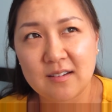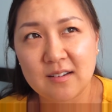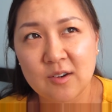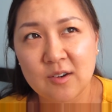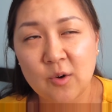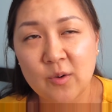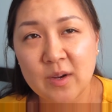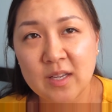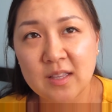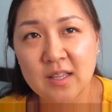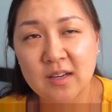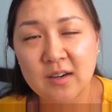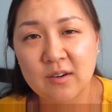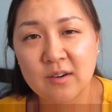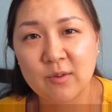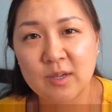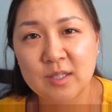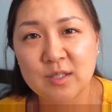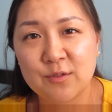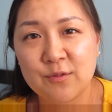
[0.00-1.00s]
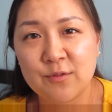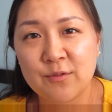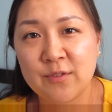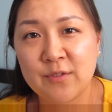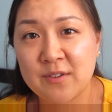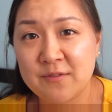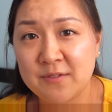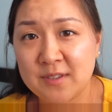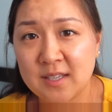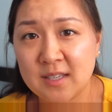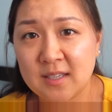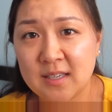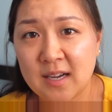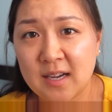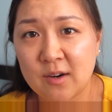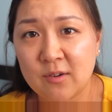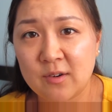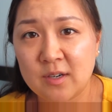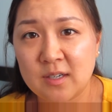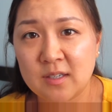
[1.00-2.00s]
going there was 15
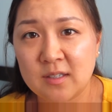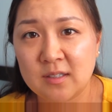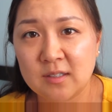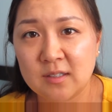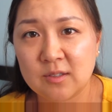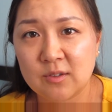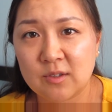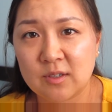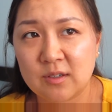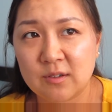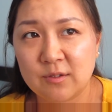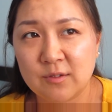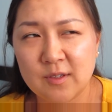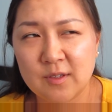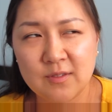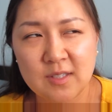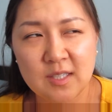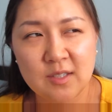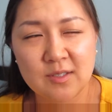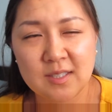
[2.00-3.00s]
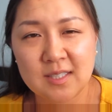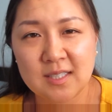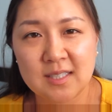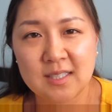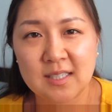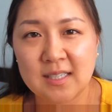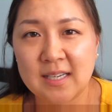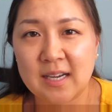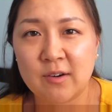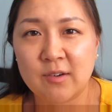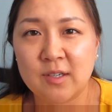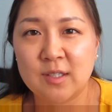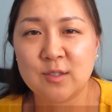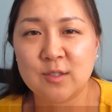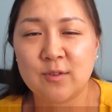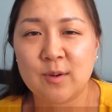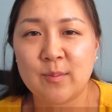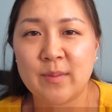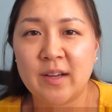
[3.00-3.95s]
hours or 15 or 16 hours from